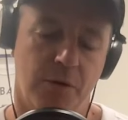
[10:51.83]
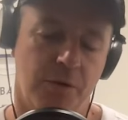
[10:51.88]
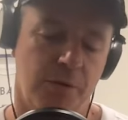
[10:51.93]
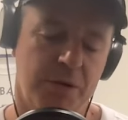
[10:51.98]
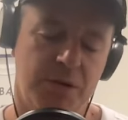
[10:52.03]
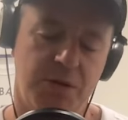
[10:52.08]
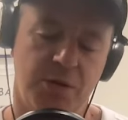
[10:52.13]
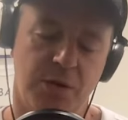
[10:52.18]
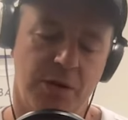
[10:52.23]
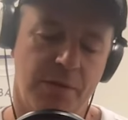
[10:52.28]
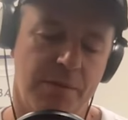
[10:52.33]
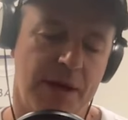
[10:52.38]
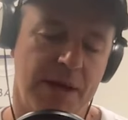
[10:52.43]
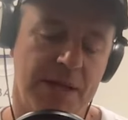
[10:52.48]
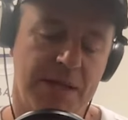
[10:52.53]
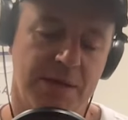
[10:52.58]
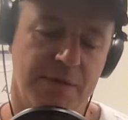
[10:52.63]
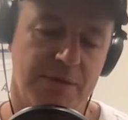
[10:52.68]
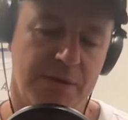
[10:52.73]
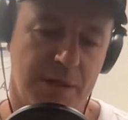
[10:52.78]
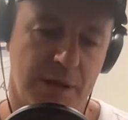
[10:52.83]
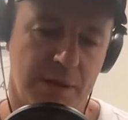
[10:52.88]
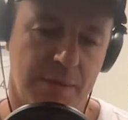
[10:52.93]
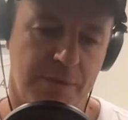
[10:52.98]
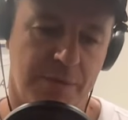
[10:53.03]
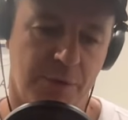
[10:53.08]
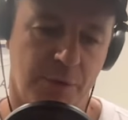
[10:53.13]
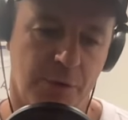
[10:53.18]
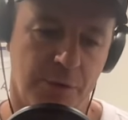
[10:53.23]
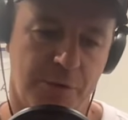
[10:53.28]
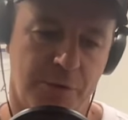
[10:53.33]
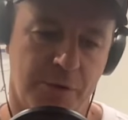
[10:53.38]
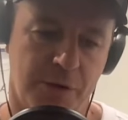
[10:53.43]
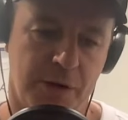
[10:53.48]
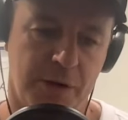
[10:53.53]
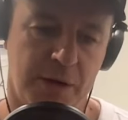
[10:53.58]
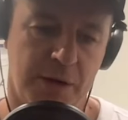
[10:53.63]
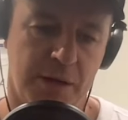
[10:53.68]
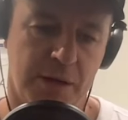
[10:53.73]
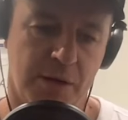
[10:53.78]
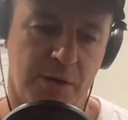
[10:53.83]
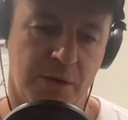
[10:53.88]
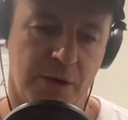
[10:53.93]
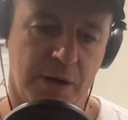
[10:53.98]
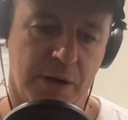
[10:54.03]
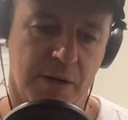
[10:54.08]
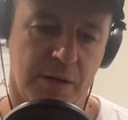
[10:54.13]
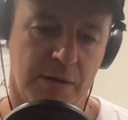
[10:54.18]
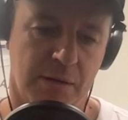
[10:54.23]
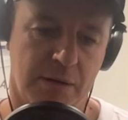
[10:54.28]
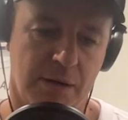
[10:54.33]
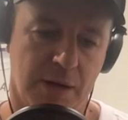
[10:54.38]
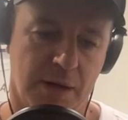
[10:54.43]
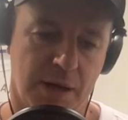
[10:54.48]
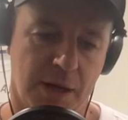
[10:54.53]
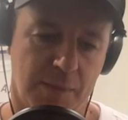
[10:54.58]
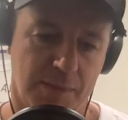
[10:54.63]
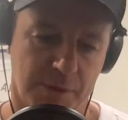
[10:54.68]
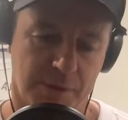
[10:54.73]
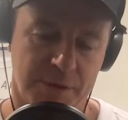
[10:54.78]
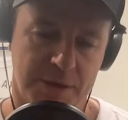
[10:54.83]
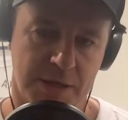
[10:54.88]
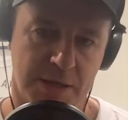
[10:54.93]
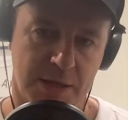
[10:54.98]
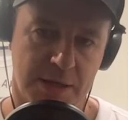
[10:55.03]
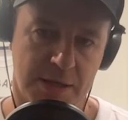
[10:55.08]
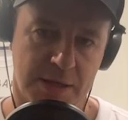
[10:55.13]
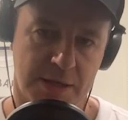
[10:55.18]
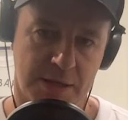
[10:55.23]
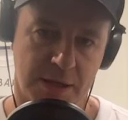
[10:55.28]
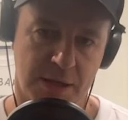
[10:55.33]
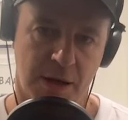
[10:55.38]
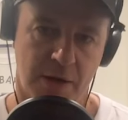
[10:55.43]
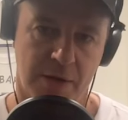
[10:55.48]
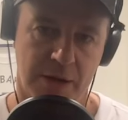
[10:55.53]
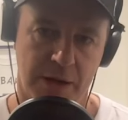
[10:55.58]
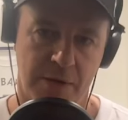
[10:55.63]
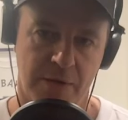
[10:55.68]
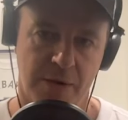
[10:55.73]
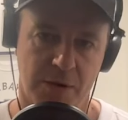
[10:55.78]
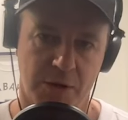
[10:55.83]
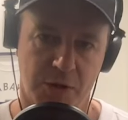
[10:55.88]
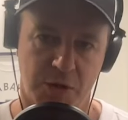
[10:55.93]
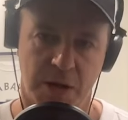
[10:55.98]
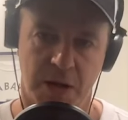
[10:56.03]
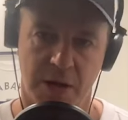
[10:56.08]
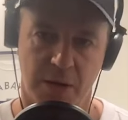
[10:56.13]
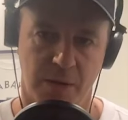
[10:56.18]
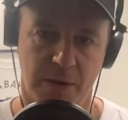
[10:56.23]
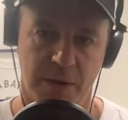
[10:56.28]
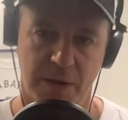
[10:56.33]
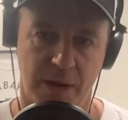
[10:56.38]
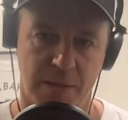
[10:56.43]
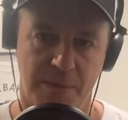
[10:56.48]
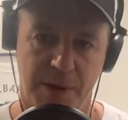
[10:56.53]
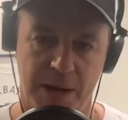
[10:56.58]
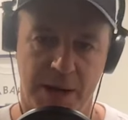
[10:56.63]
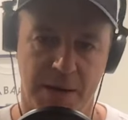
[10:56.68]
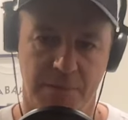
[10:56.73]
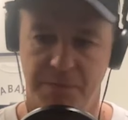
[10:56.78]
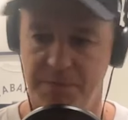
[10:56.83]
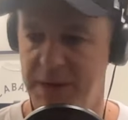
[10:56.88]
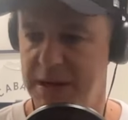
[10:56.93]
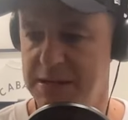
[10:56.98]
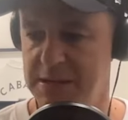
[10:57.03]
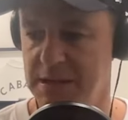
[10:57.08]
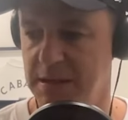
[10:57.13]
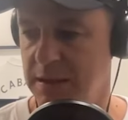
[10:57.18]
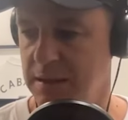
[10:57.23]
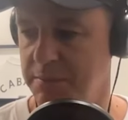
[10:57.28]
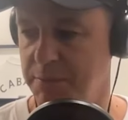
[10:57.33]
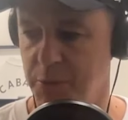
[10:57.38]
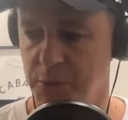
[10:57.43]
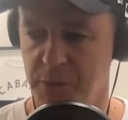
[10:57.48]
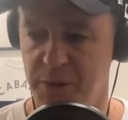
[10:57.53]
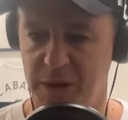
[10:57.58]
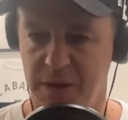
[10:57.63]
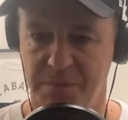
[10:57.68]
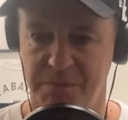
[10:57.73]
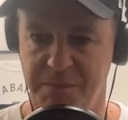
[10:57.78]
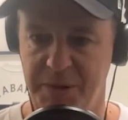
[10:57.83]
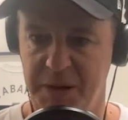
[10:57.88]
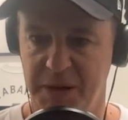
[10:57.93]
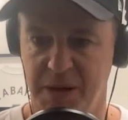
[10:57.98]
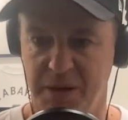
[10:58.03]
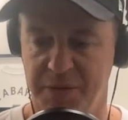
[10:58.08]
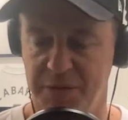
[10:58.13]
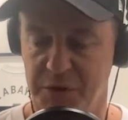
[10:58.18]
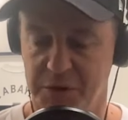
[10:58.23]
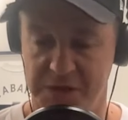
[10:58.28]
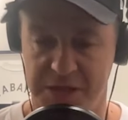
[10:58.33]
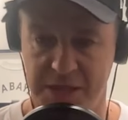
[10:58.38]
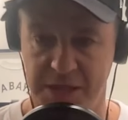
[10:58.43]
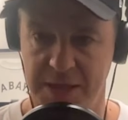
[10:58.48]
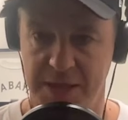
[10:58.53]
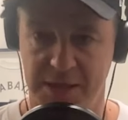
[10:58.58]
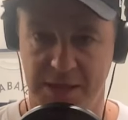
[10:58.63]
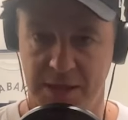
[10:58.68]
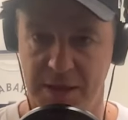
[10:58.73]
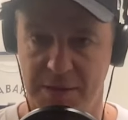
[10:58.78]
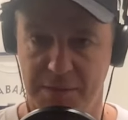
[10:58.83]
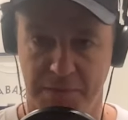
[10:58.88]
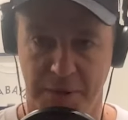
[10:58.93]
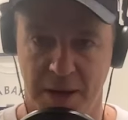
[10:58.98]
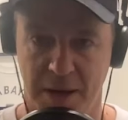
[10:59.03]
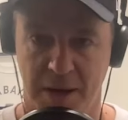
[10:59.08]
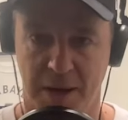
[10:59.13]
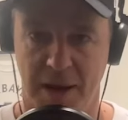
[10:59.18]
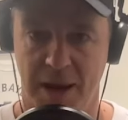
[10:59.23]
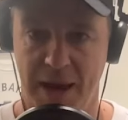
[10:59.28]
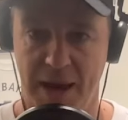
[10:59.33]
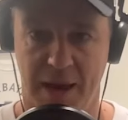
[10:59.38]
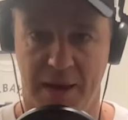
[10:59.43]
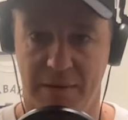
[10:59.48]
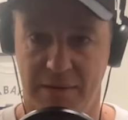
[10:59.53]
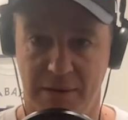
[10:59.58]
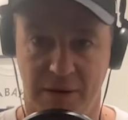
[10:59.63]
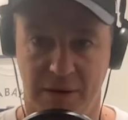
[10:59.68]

We saw a massive step forward for Indian cricket a couple of seasons ago here in Australia when they basically bought their B, if not C, team out